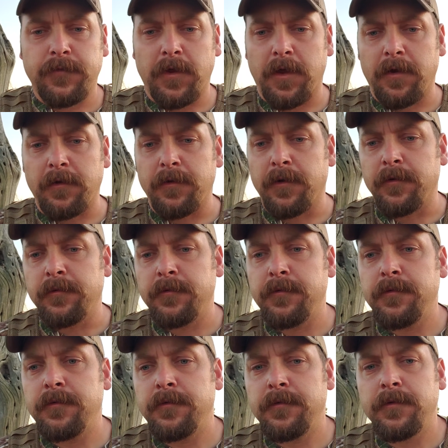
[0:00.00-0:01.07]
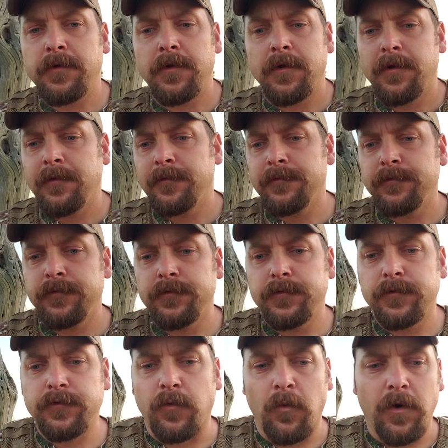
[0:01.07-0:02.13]
I don't know,
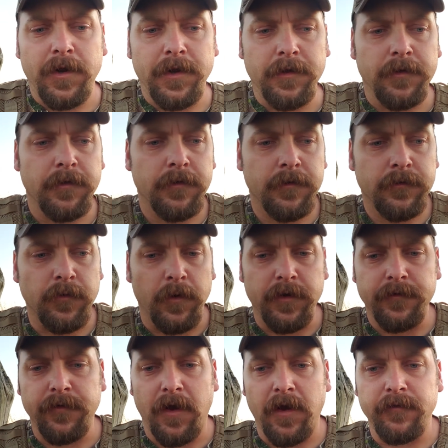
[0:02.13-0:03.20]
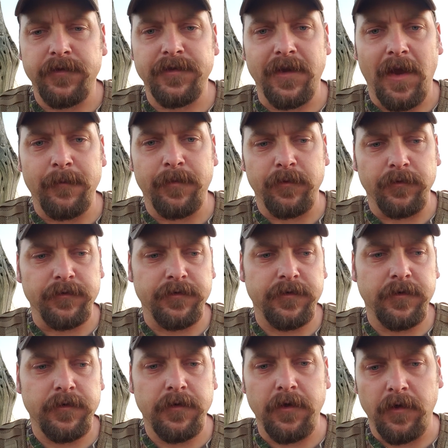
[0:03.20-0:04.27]
20, 25
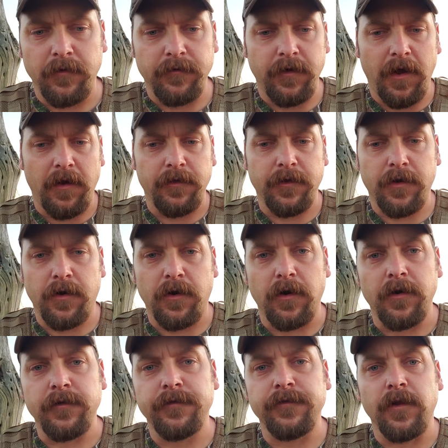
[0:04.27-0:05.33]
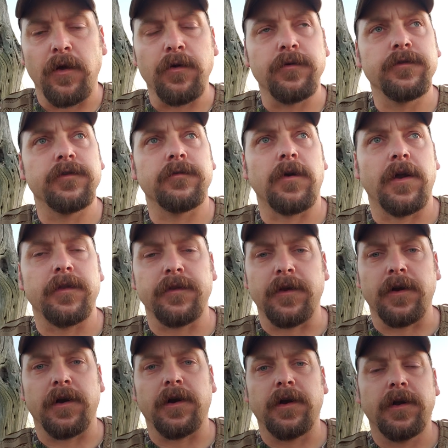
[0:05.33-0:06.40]
samples of how the current flows right
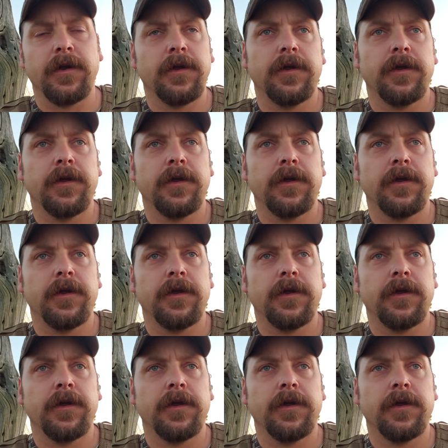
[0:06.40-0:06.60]
there.